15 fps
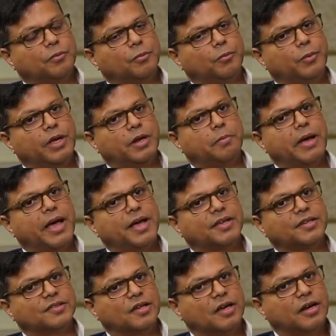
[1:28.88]
where
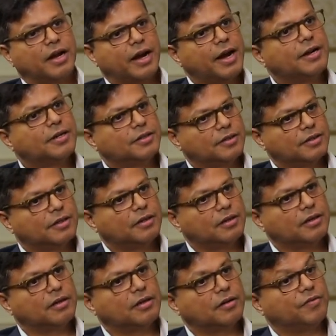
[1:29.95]
banks are at
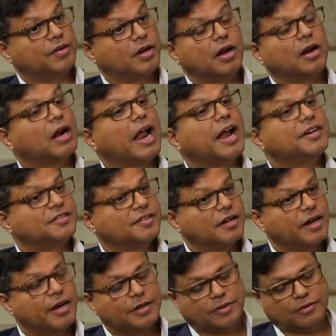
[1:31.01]
and where our clients
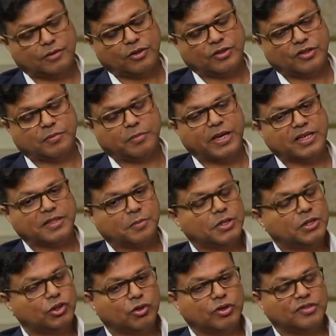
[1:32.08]
are at, not just banks but
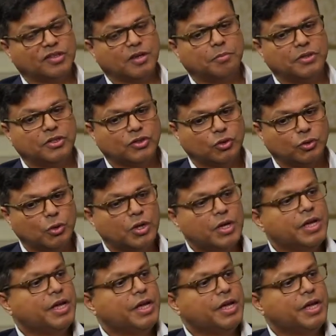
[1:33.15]
insurance companies too,